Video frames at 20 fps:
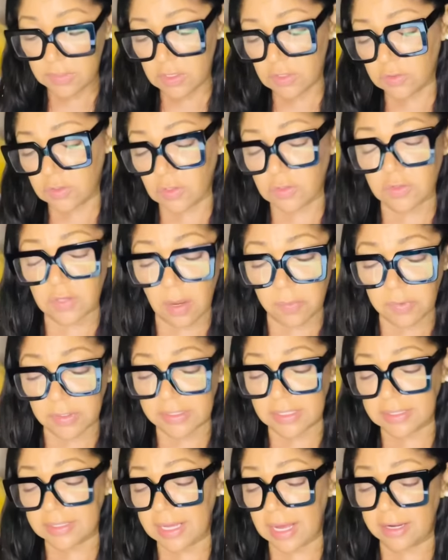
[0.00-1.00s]
So
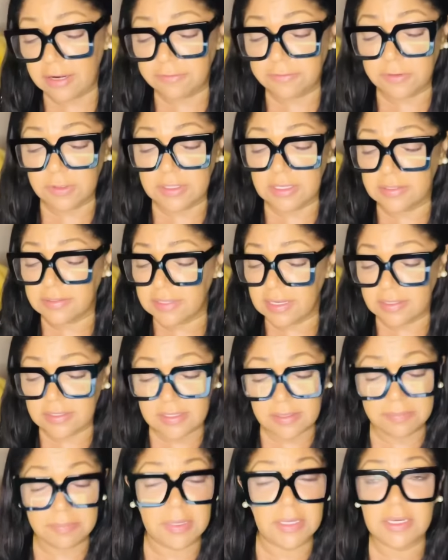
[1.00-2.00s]
someone in California sent
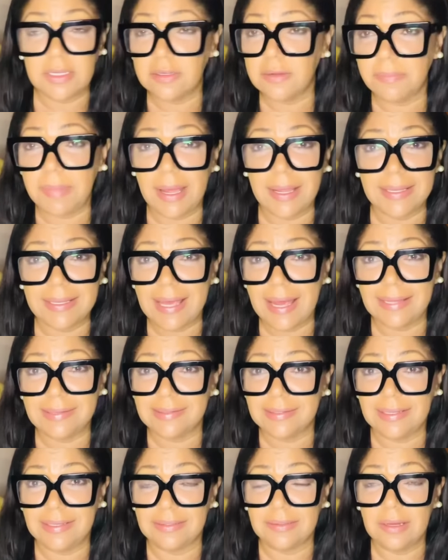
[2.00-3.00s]
him money to buy a
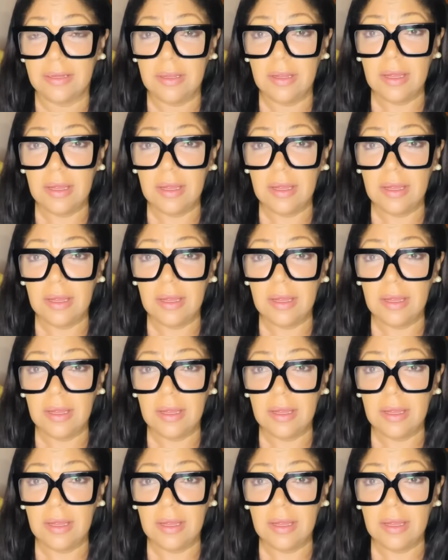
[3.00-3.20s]
casket.